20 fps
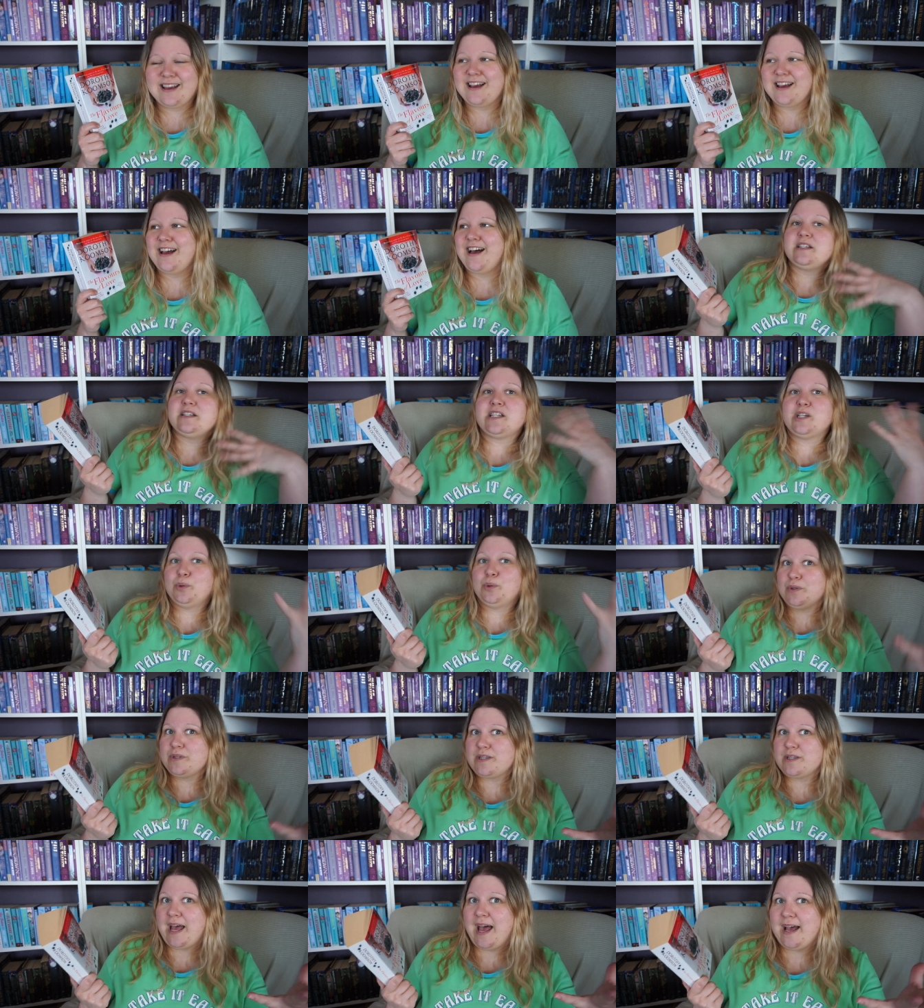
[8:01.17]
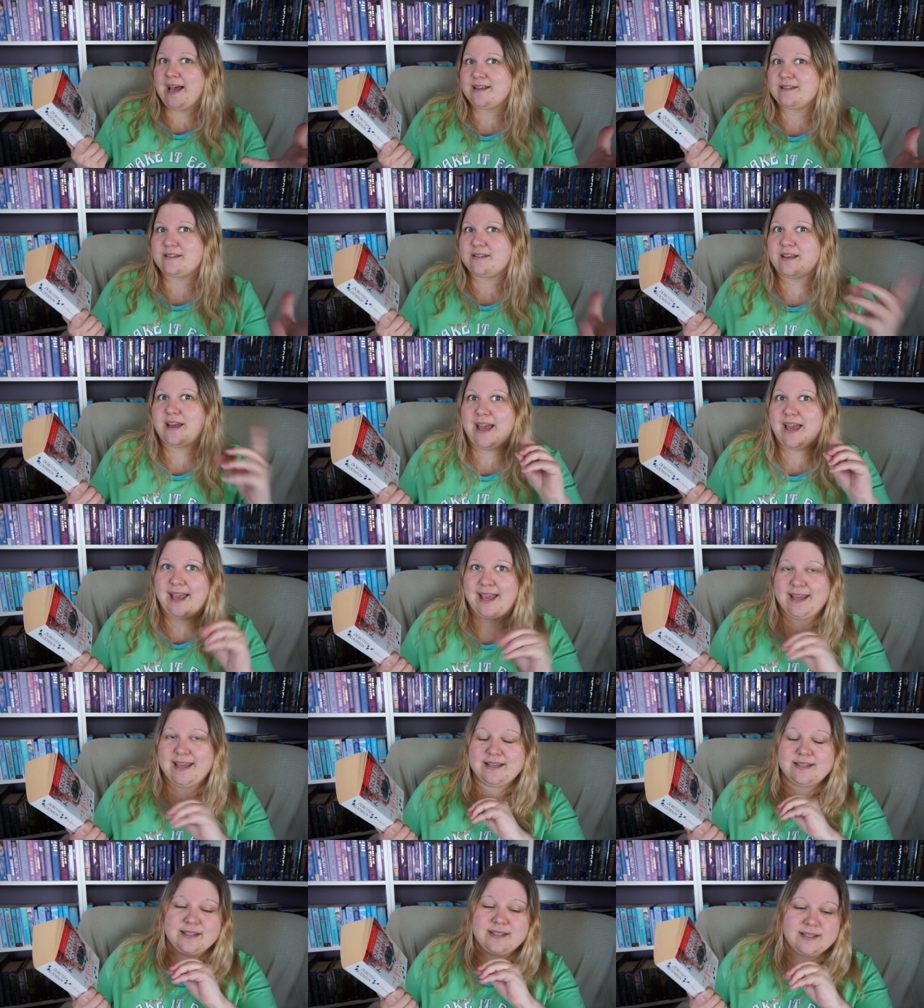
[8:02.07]
She also has
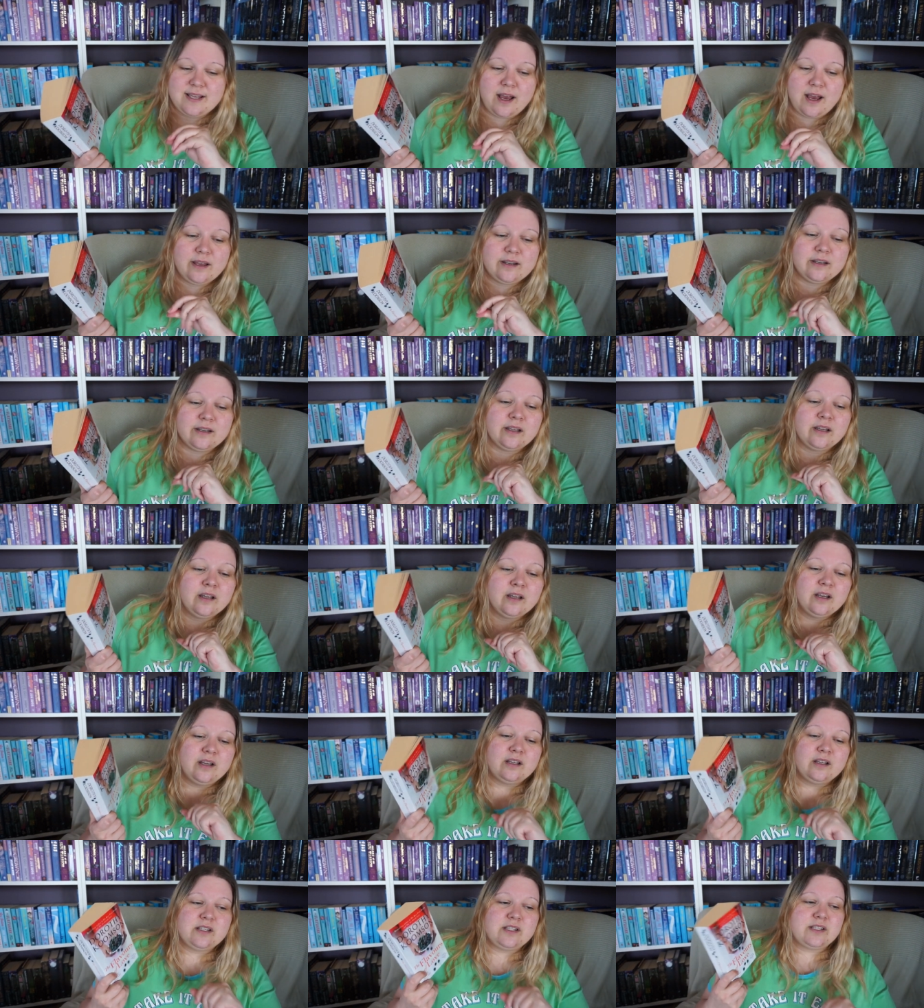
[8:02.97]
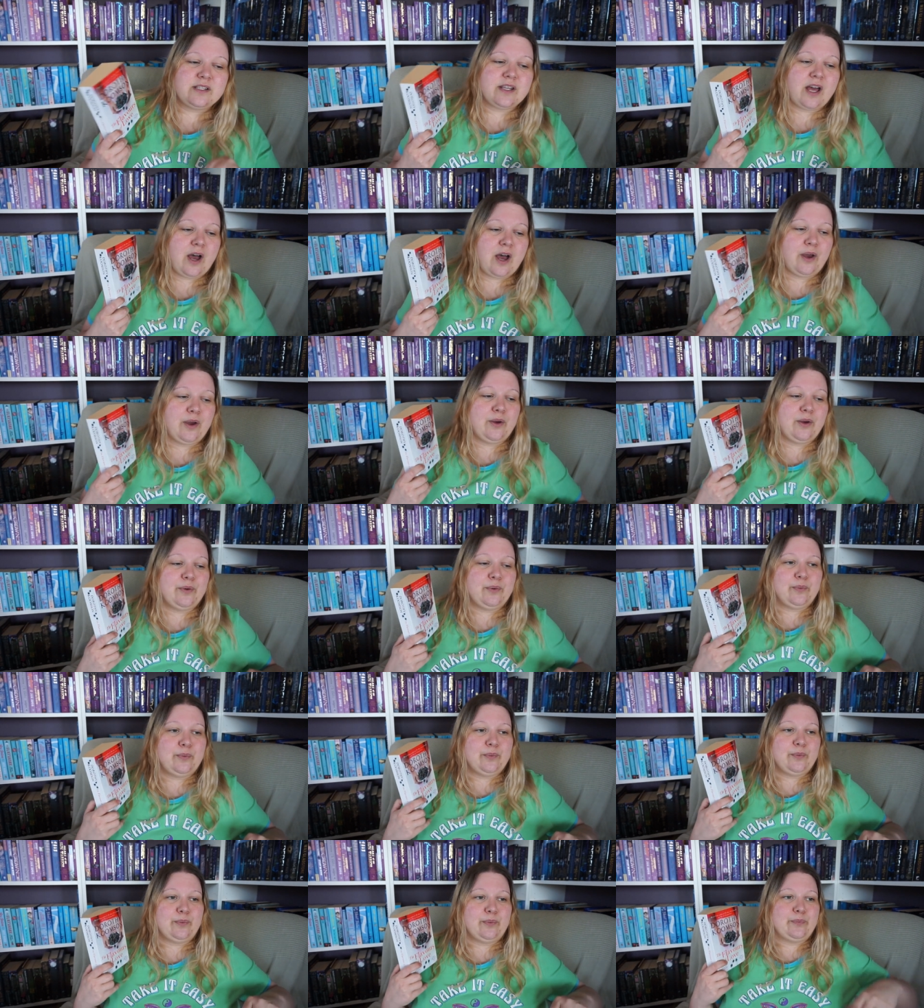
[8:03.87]
a son, so
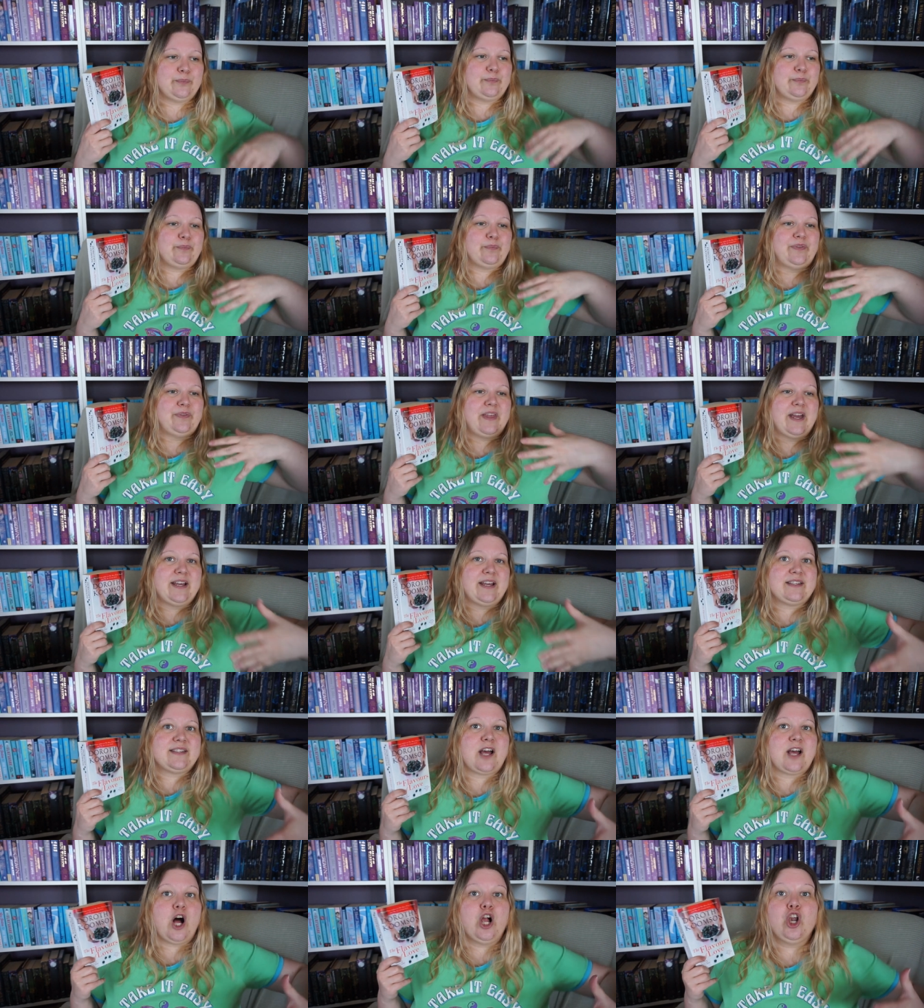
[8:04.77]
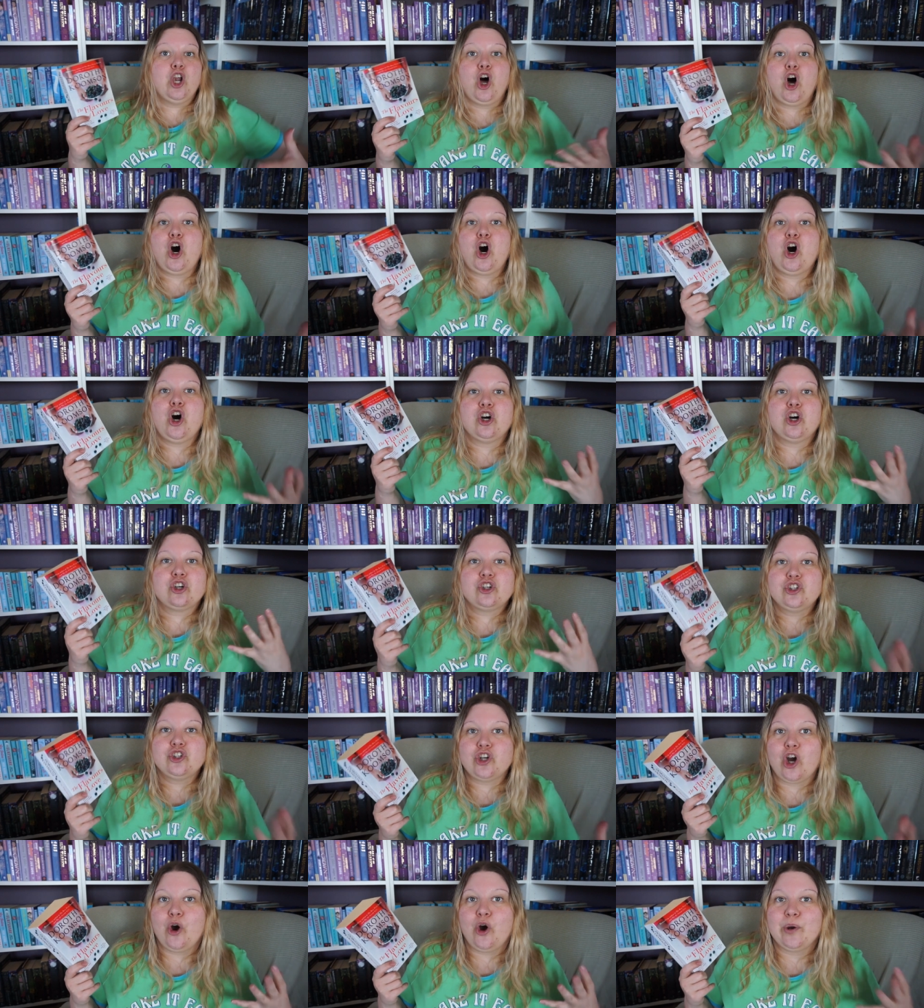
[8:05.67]
there's a lot
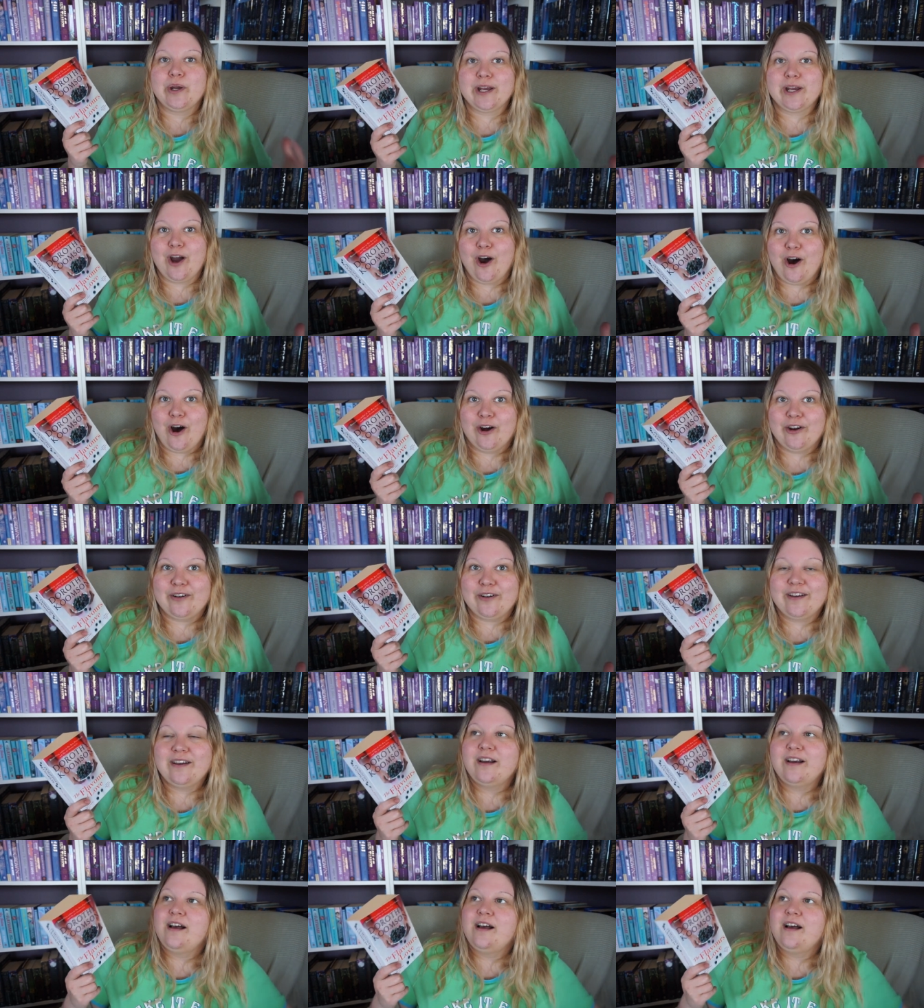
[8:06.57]
going on.